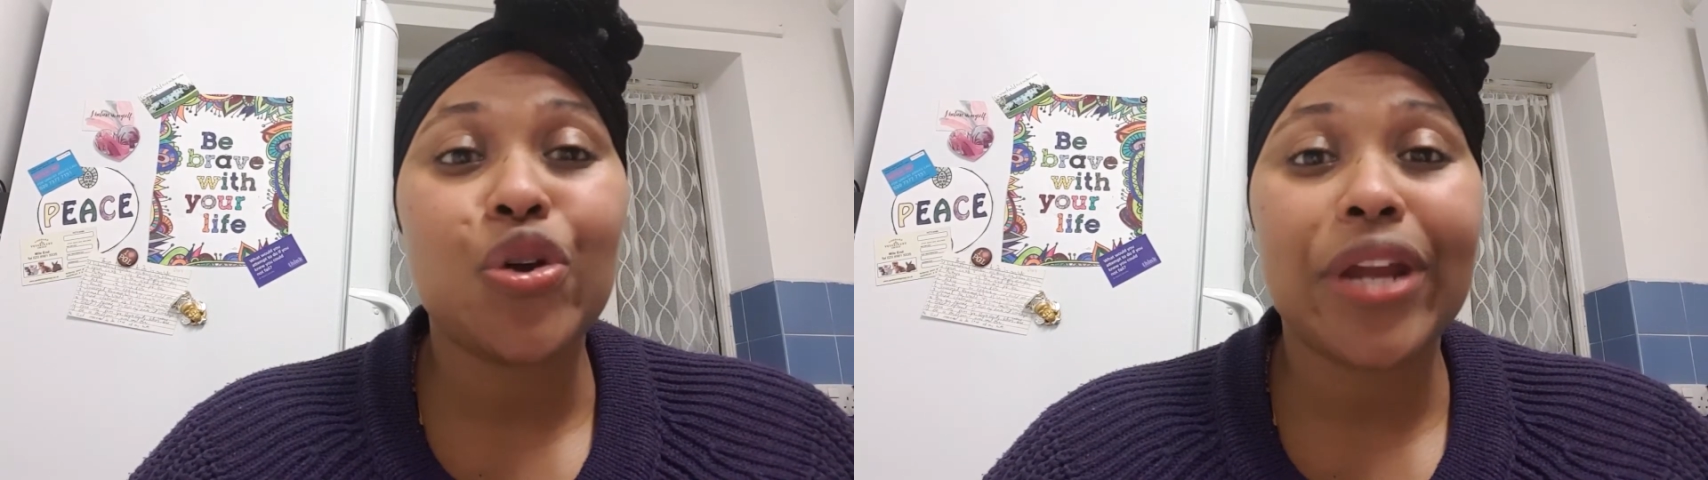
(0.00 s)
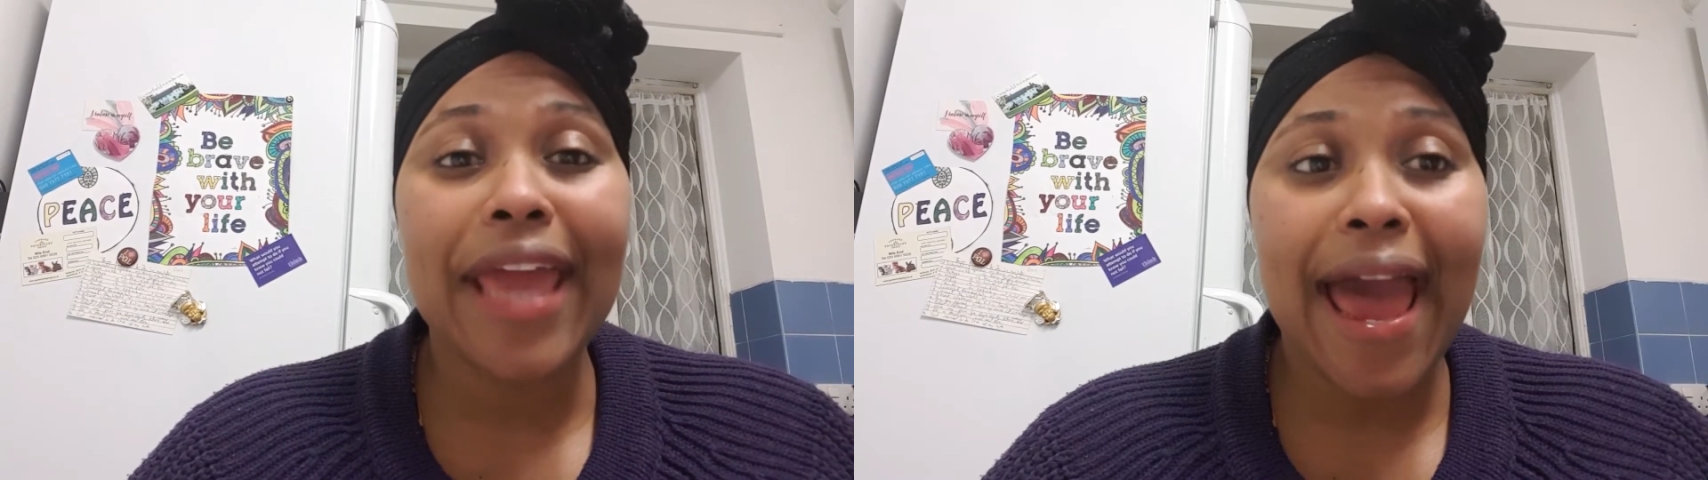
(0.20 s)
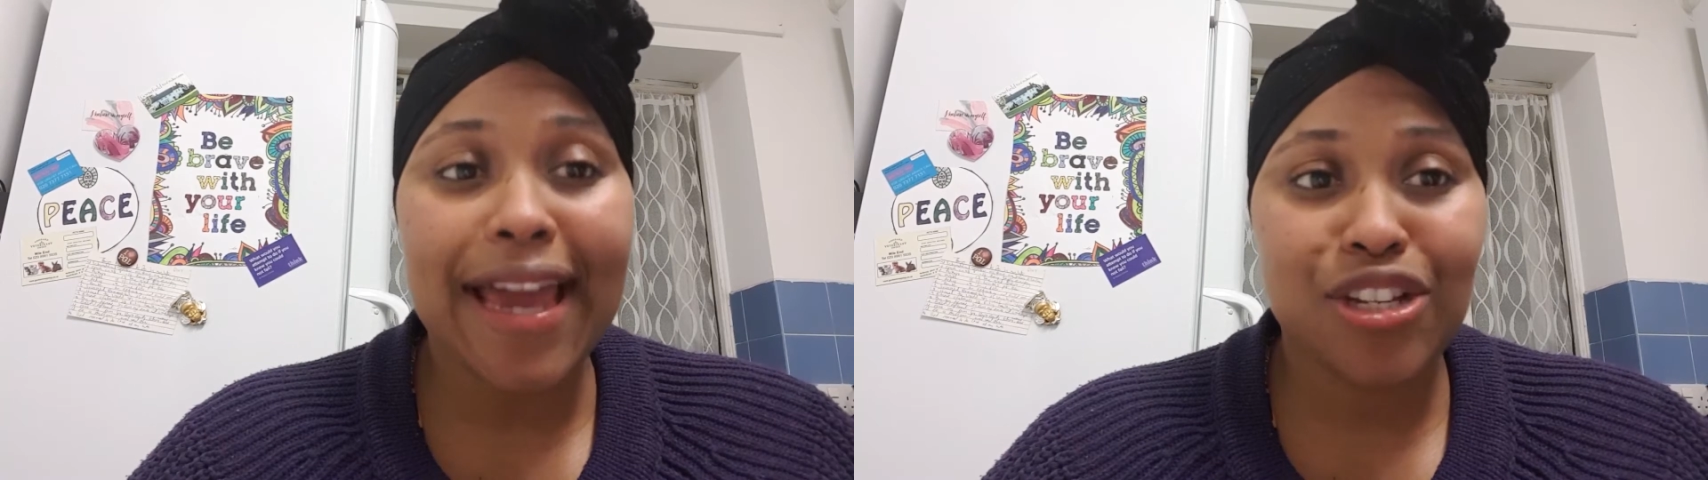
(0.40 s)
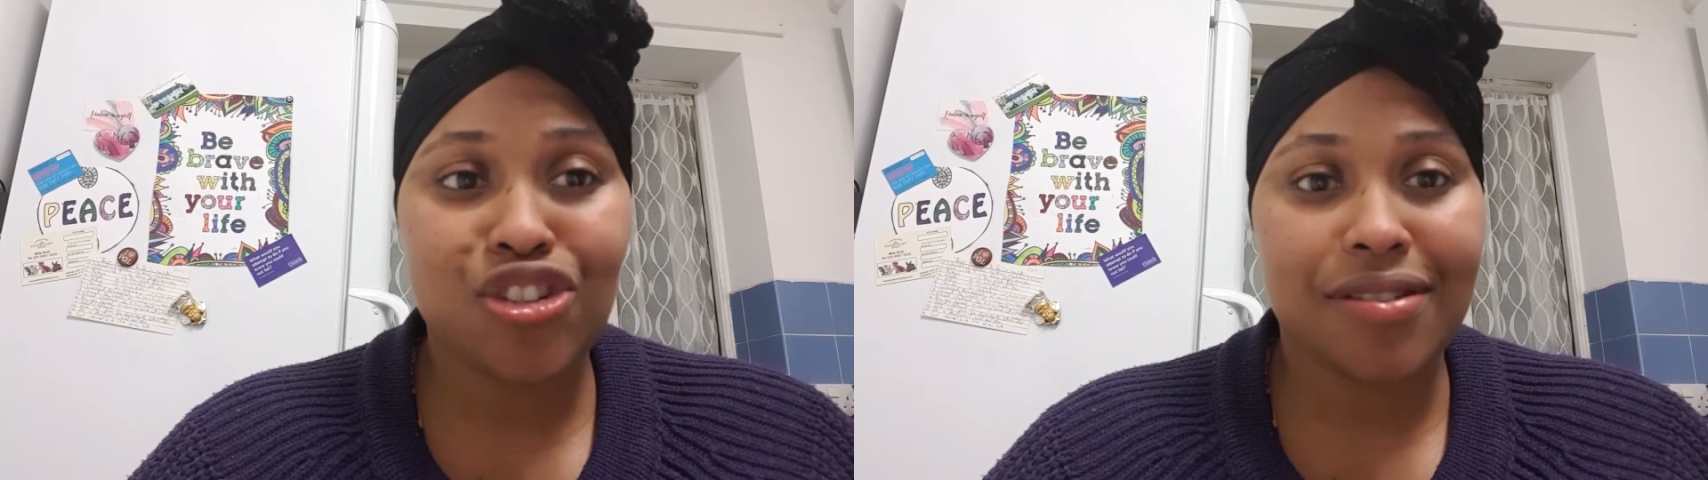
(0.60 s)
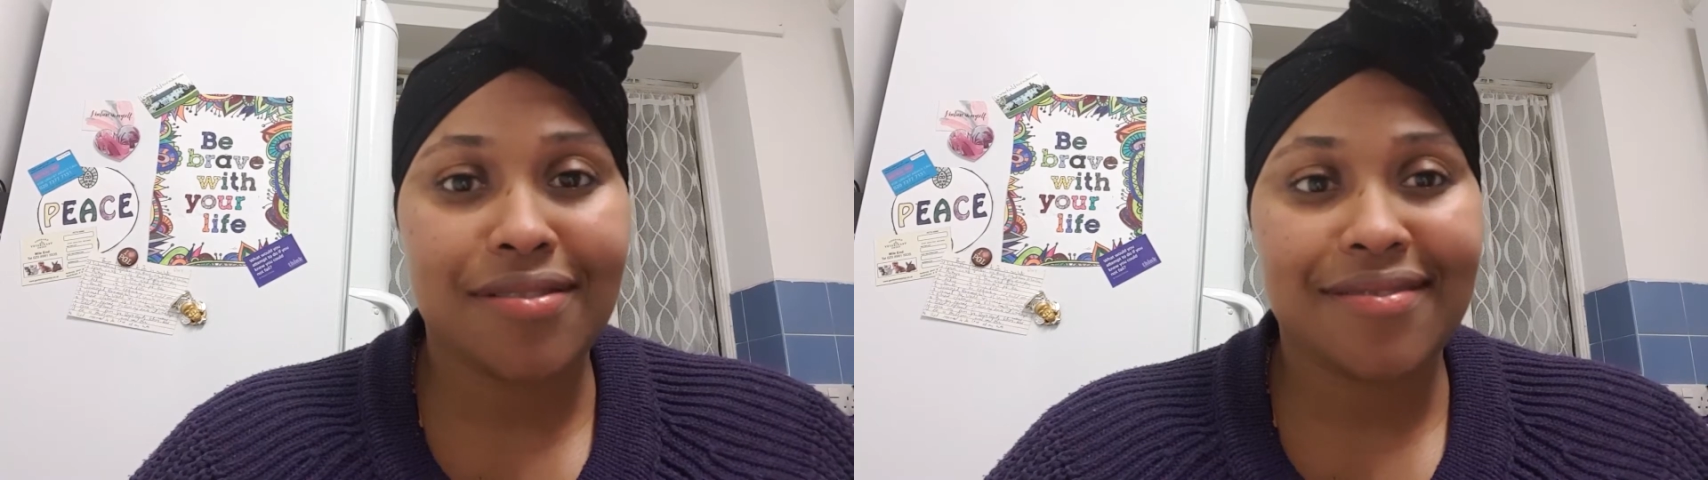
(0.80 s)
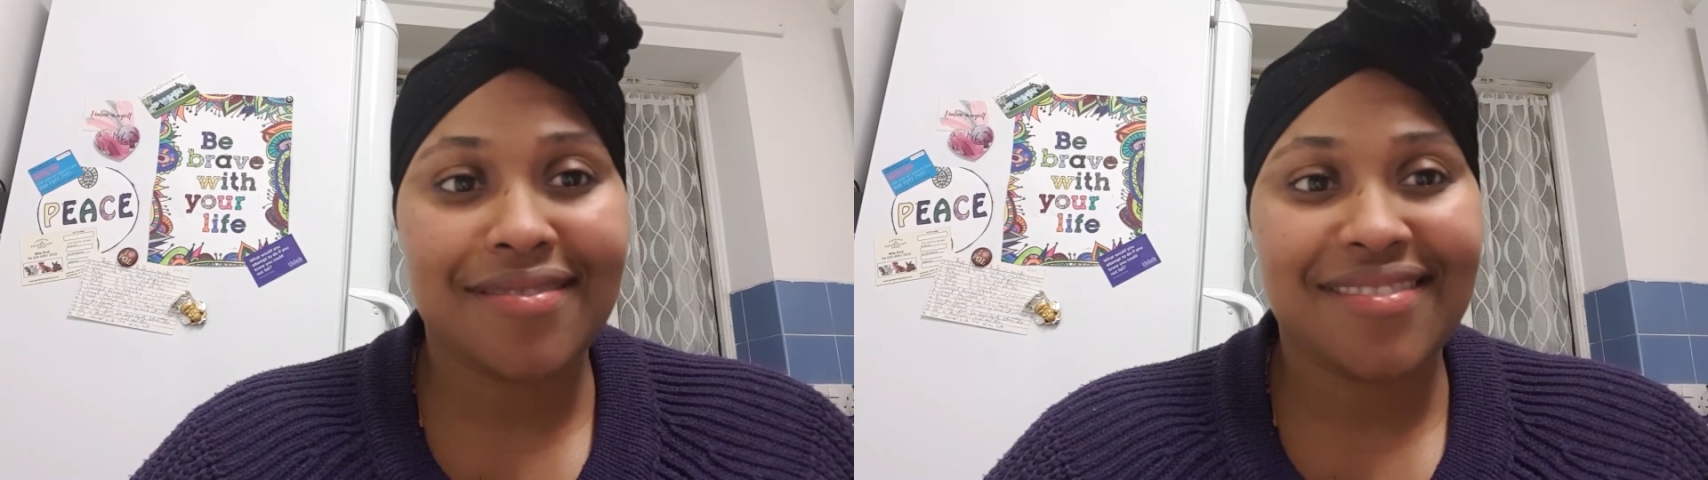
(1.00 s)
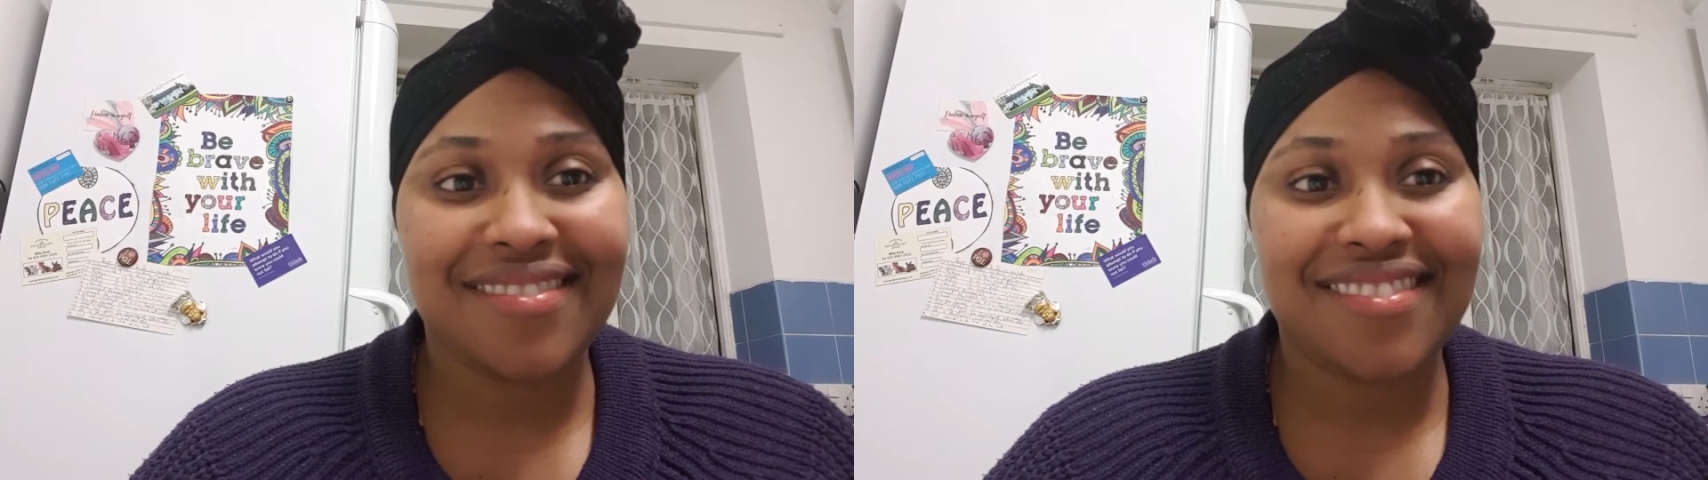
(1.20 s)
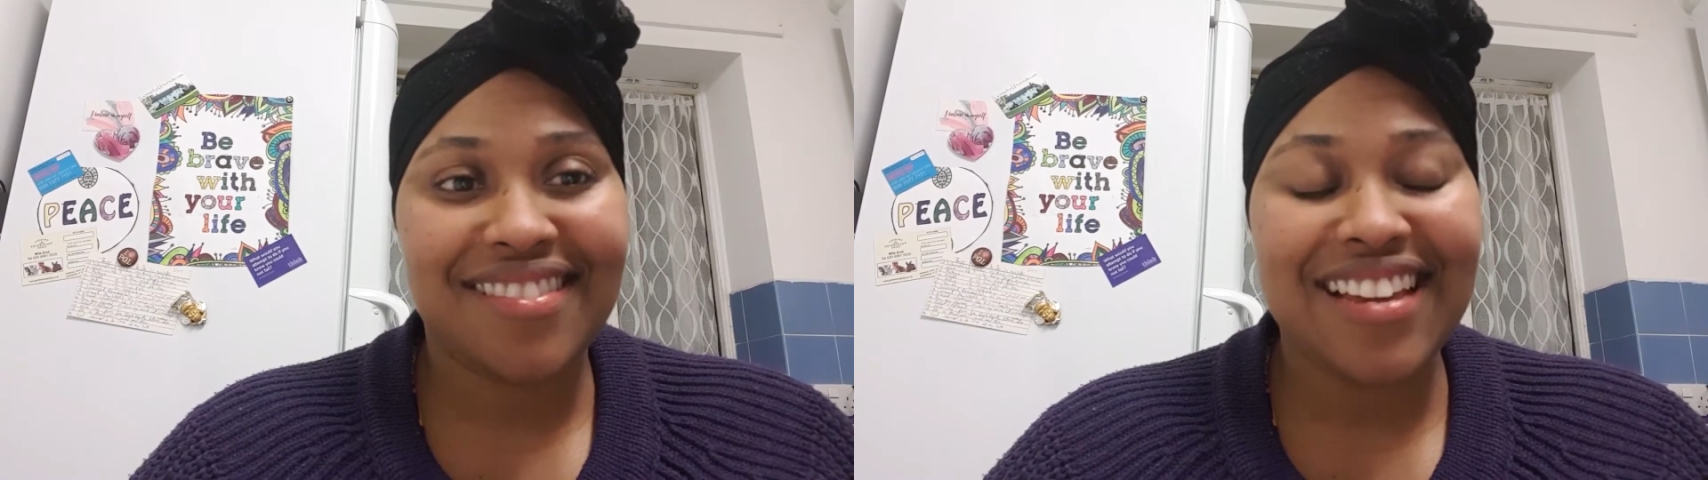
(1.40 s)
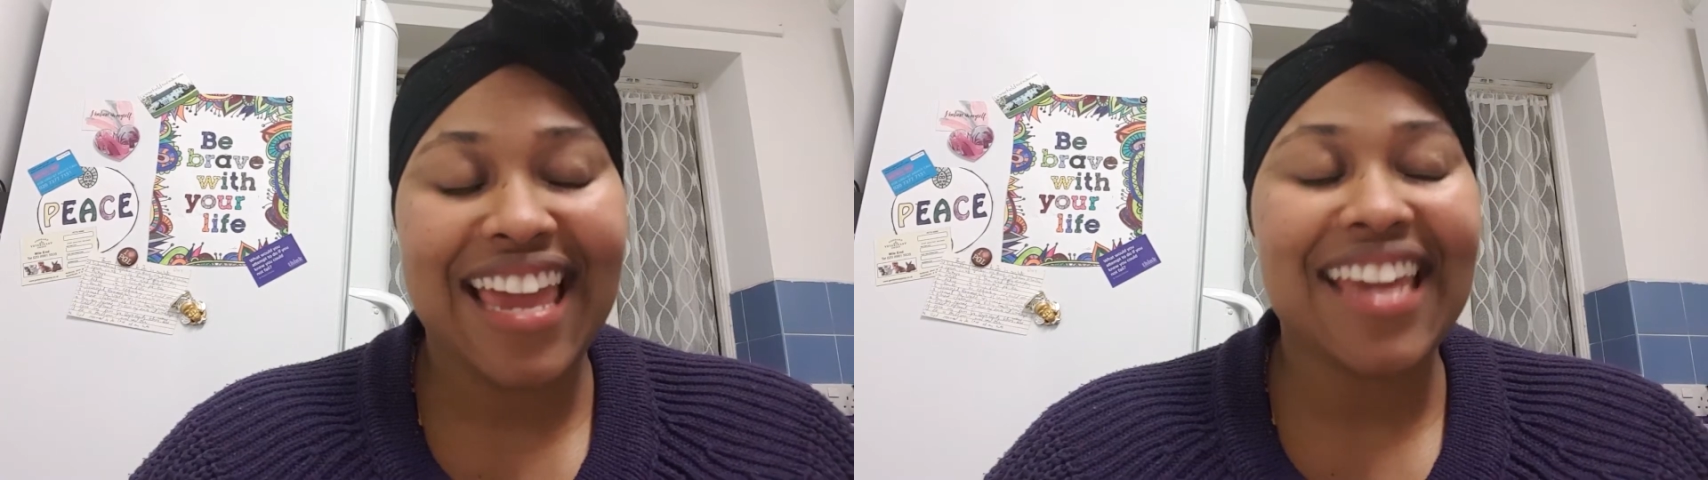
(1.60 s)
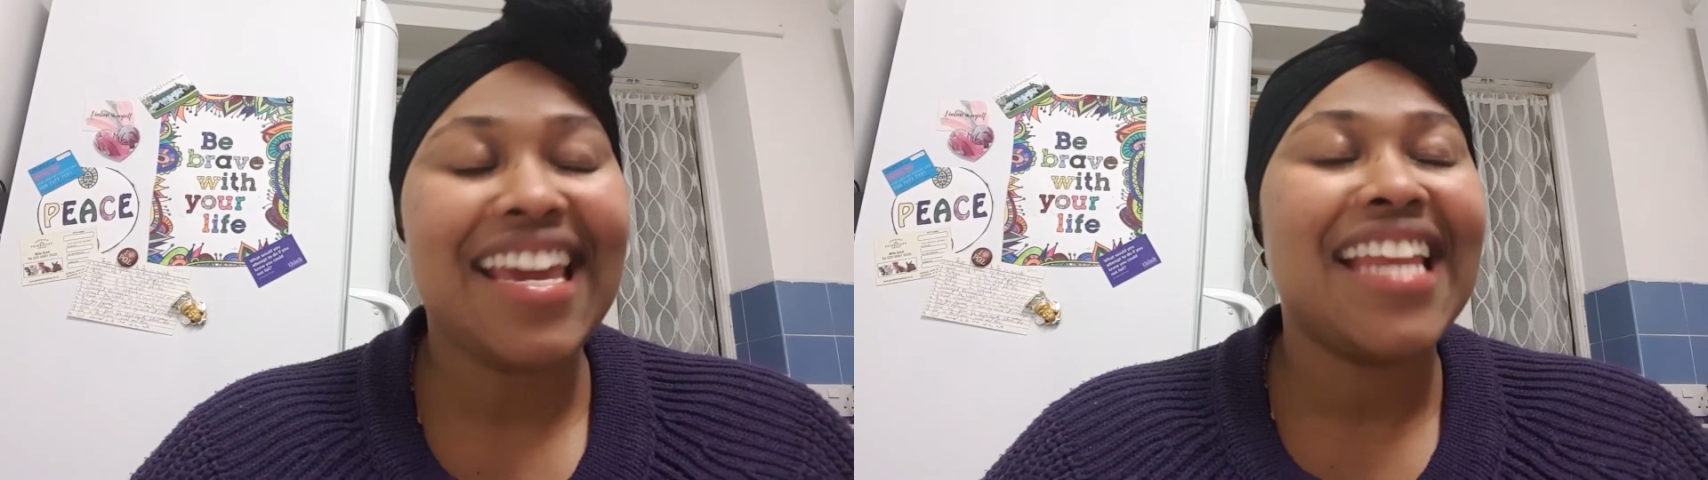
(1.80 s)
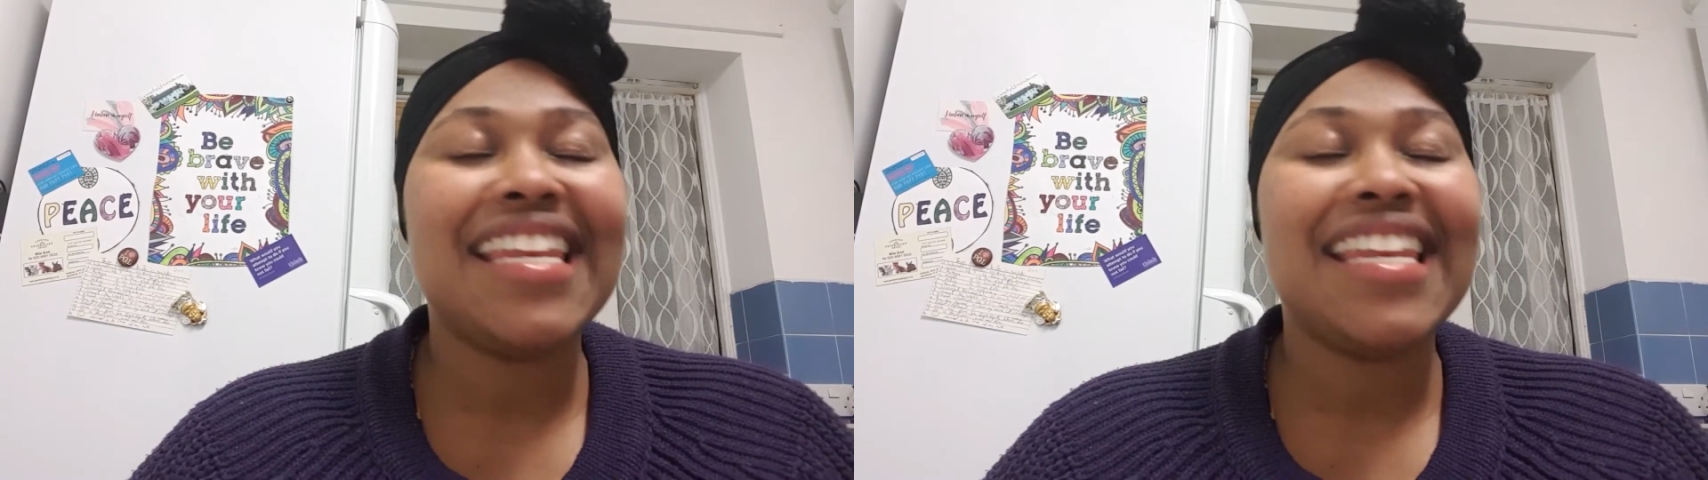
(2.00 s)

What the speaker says: reaction, okay?